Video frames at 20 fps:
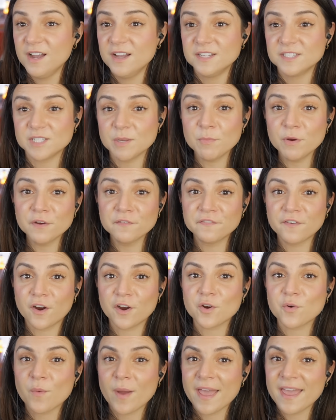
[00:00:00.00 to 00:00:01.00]
Somewhere
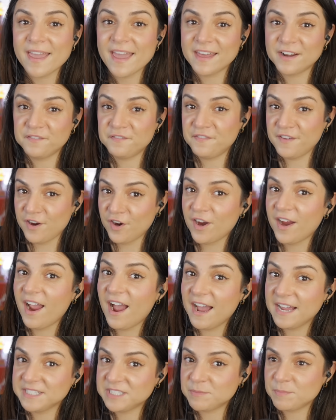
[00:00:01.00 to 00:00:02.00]
far away at a very
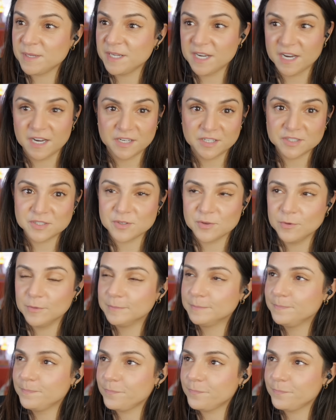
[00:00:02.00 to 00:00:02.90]
high speed, I'd assume.